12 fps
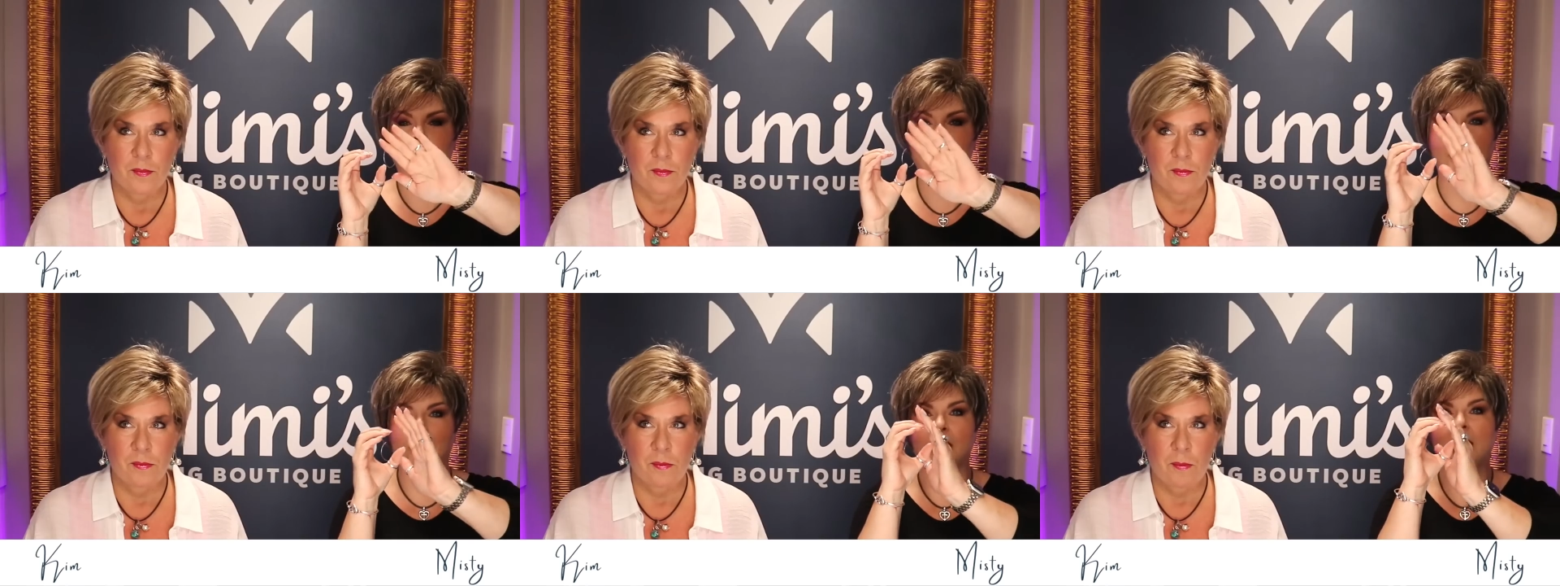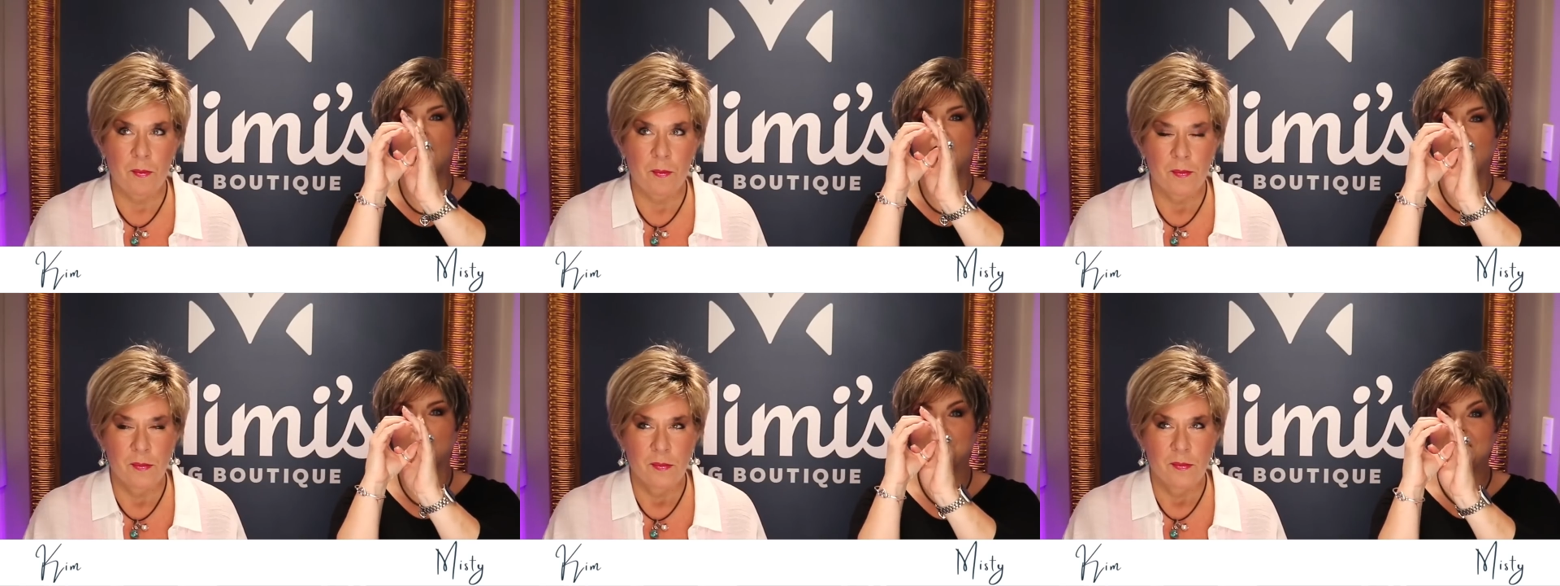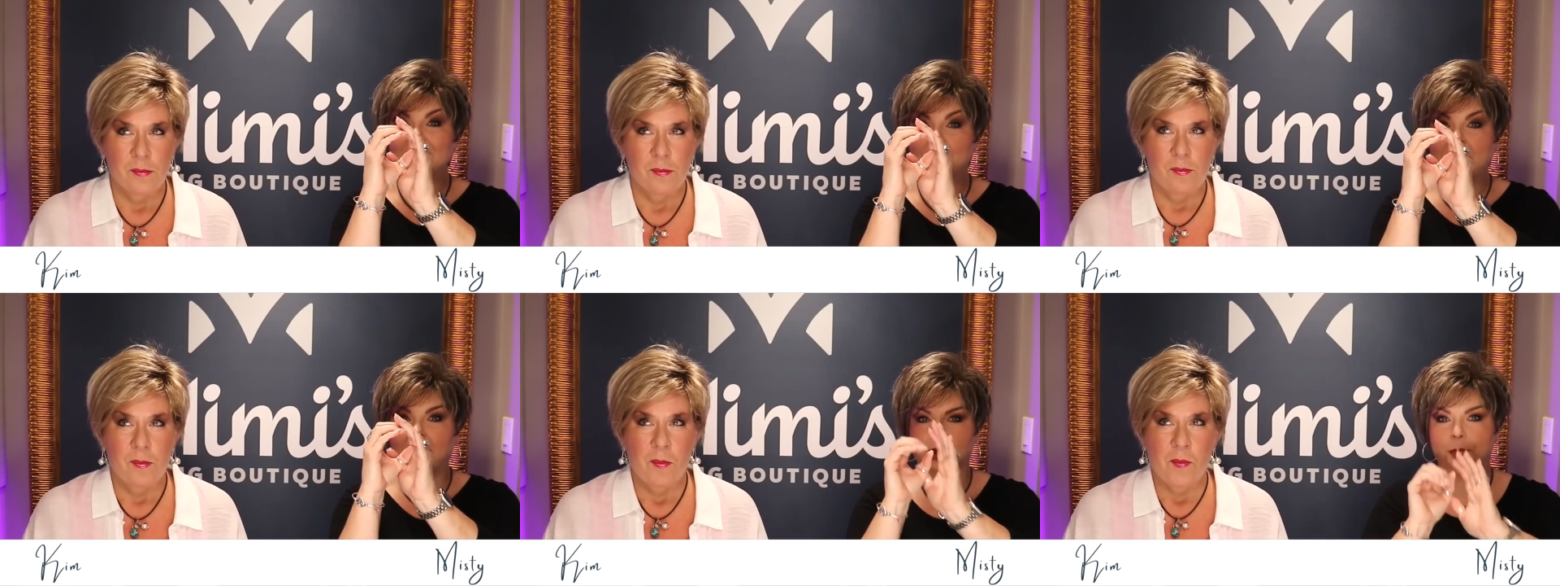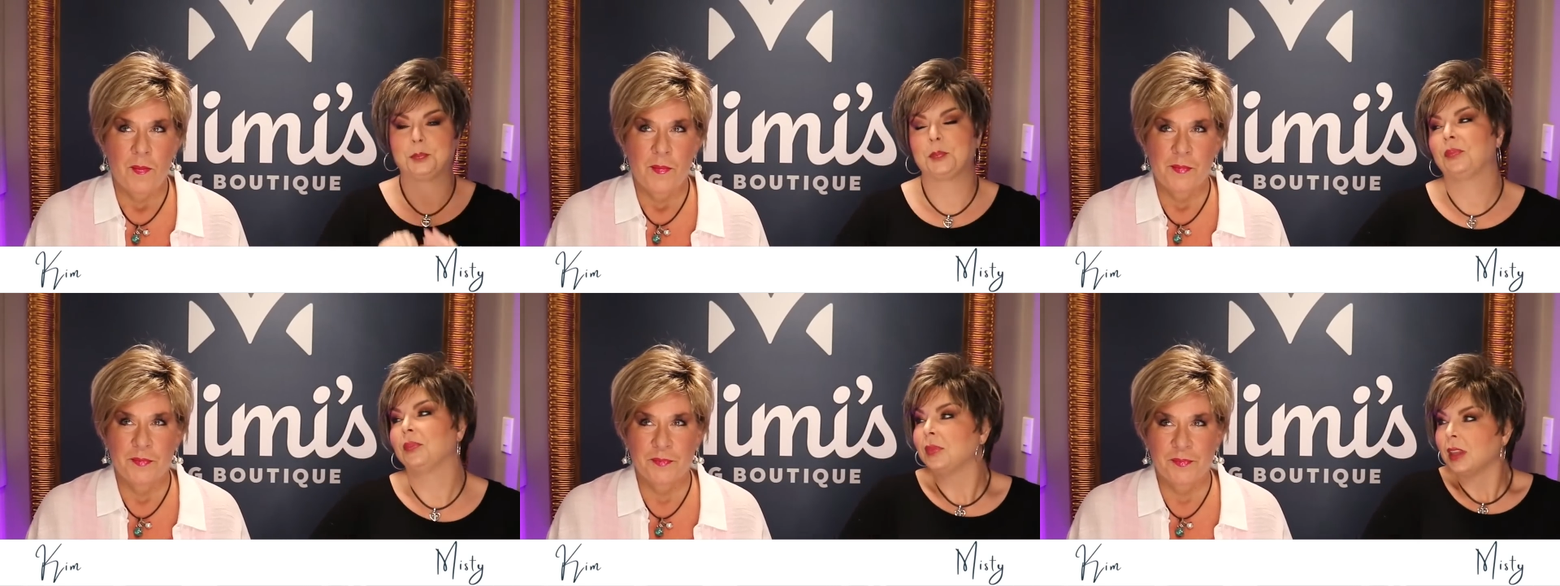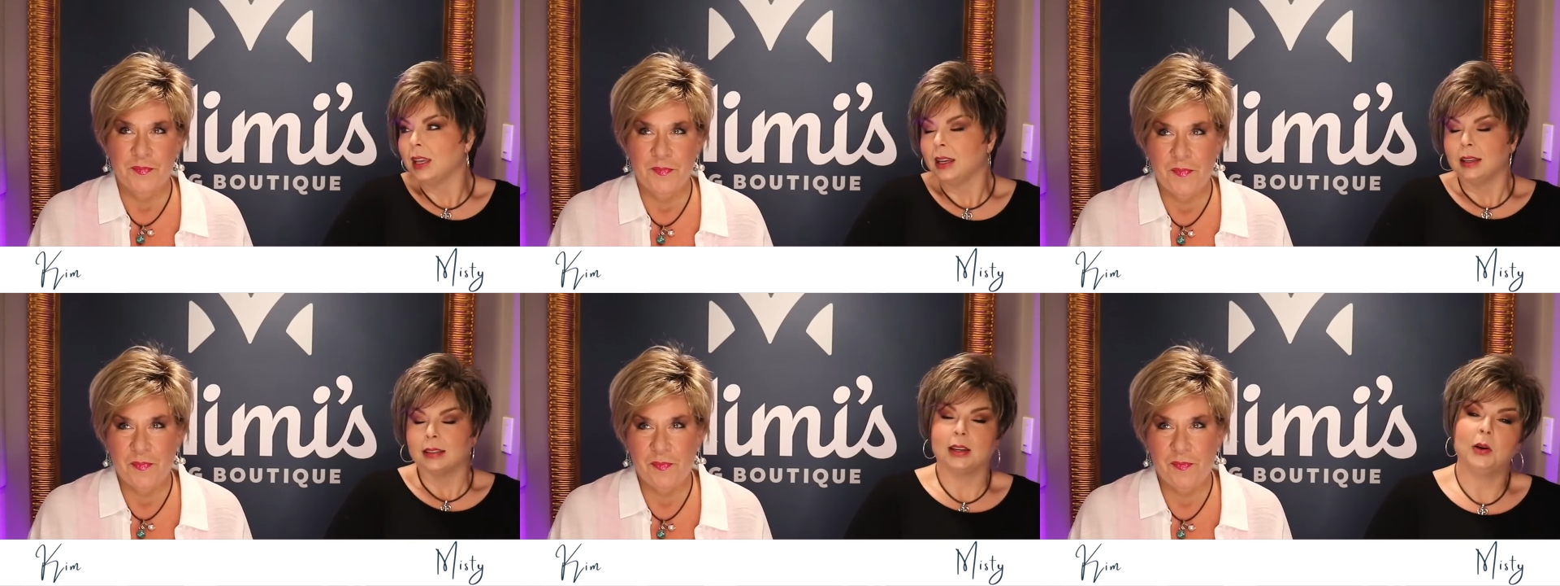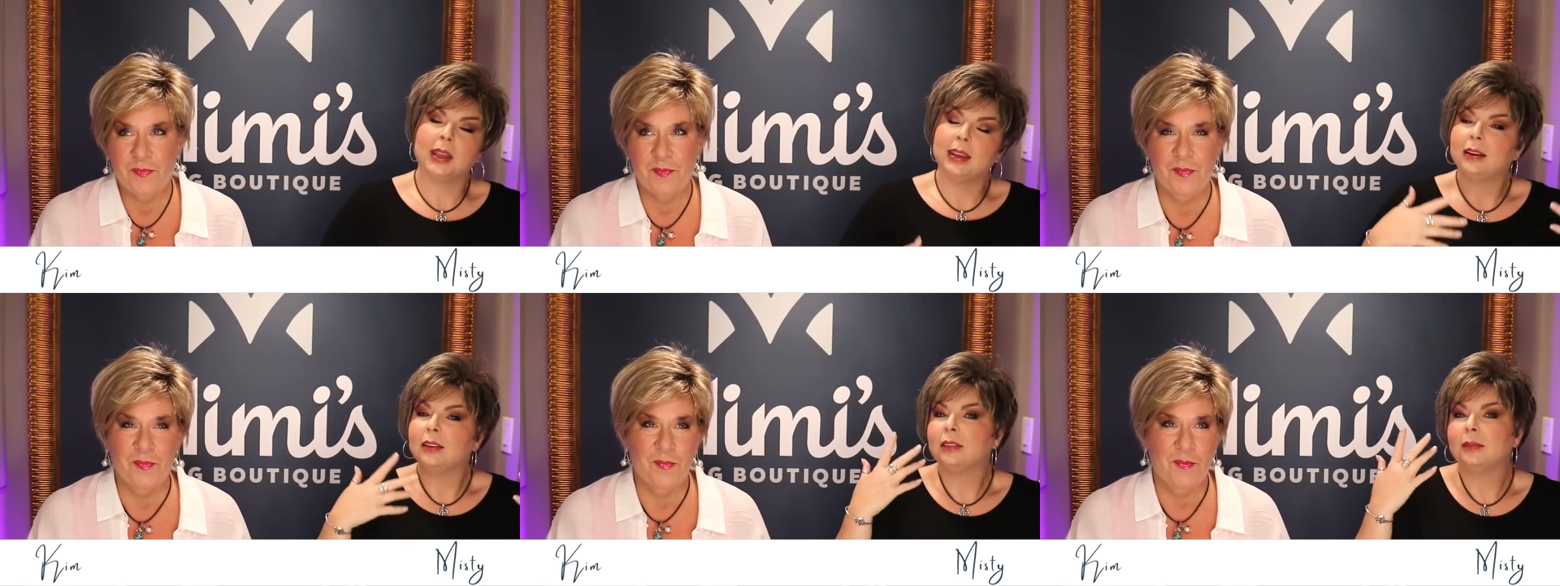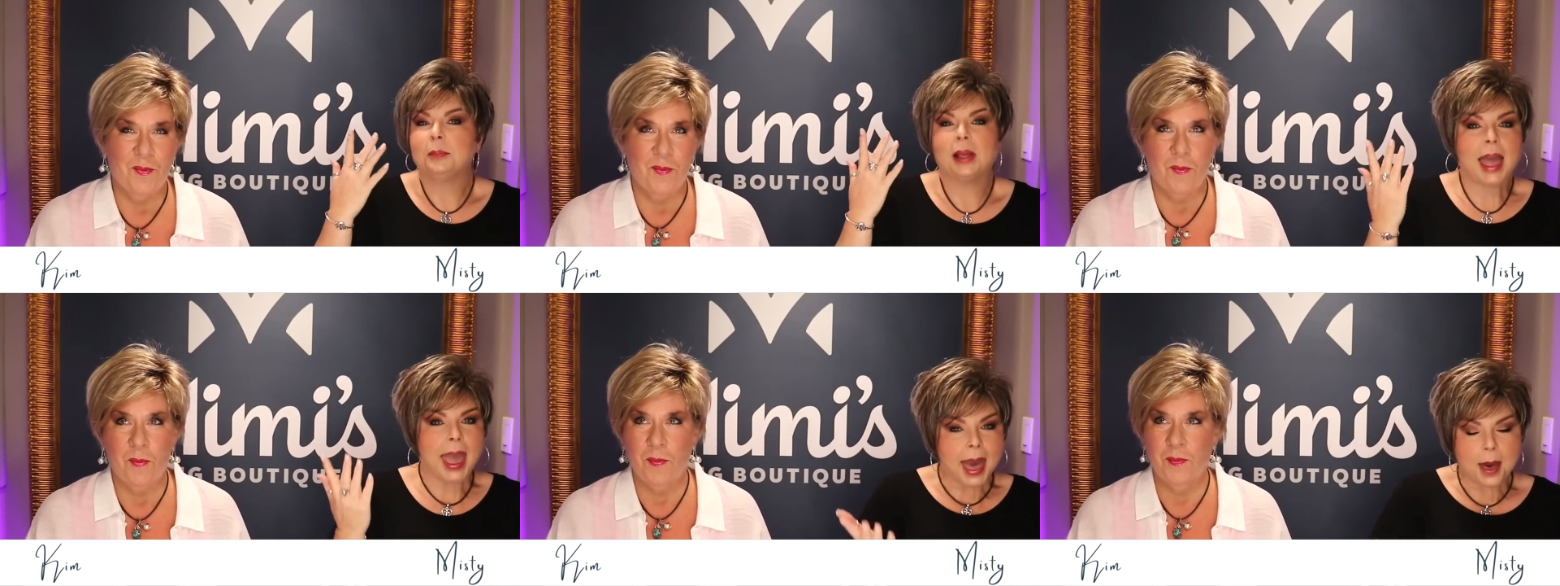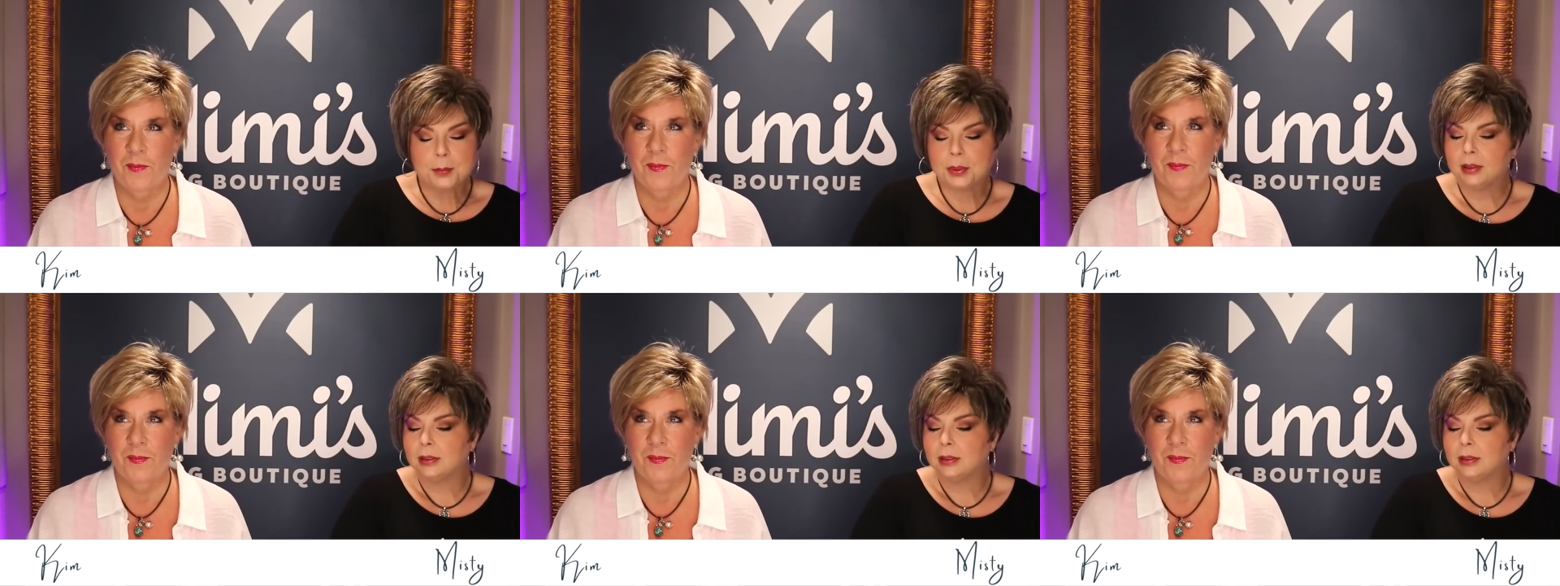Speaker 1: might be this big so I get on my app